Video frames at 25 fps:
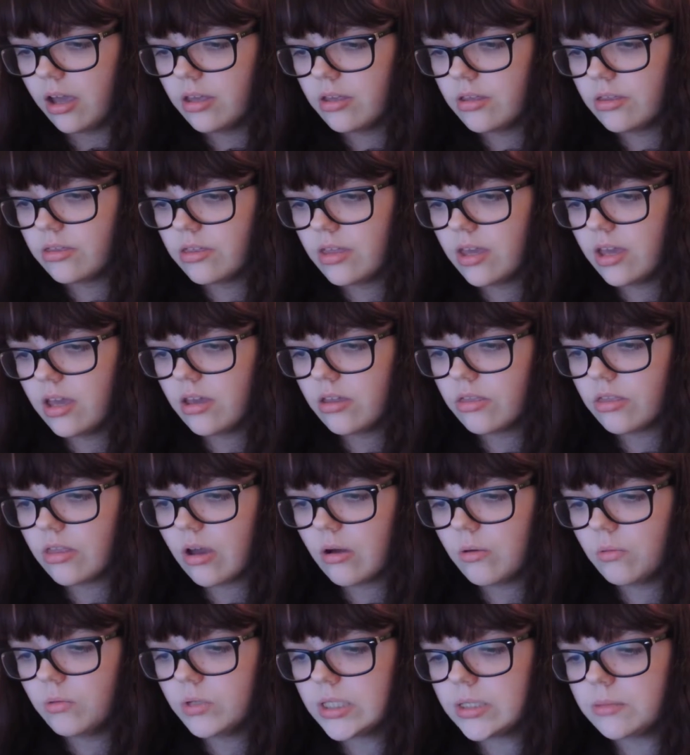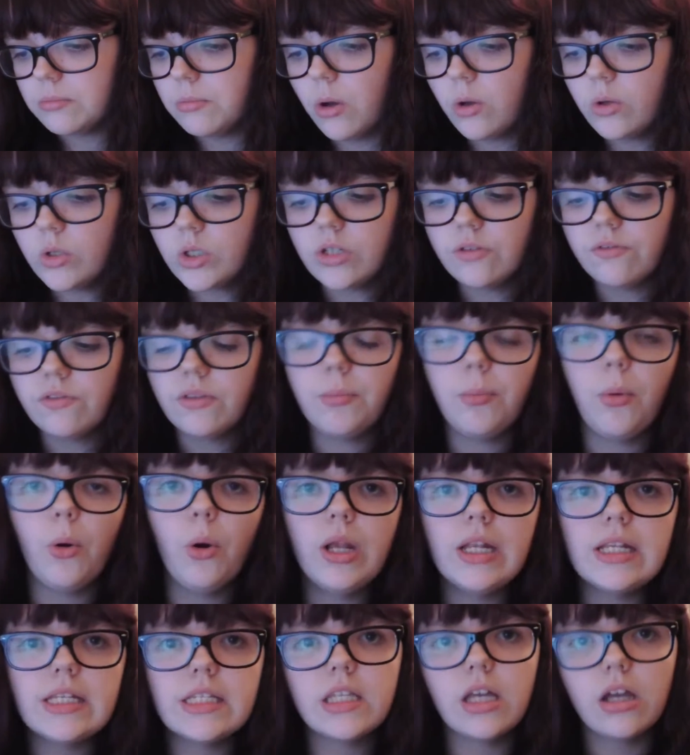think that was most of the
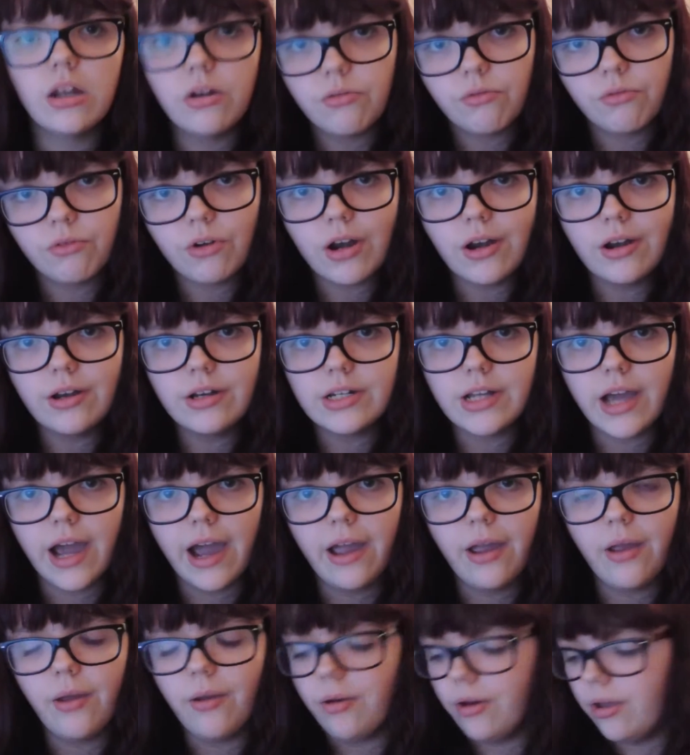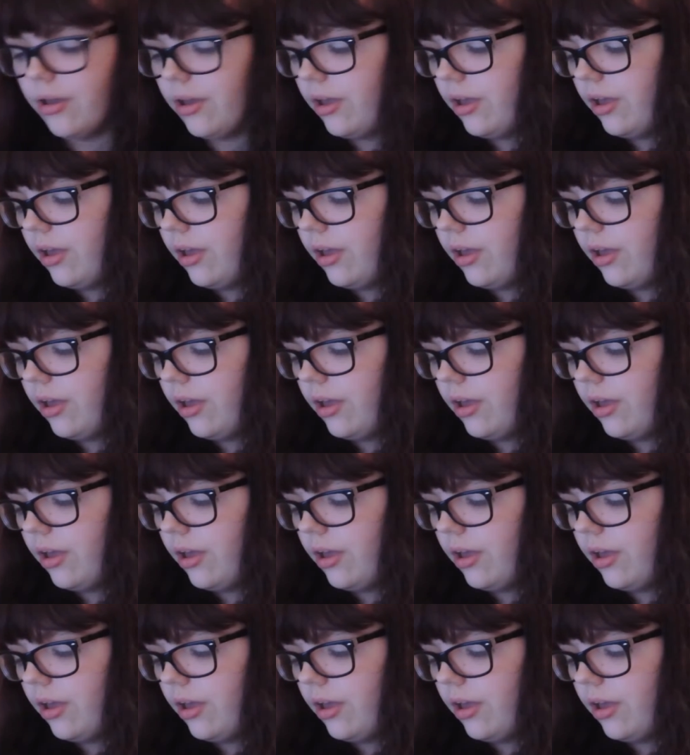points that I'd written down.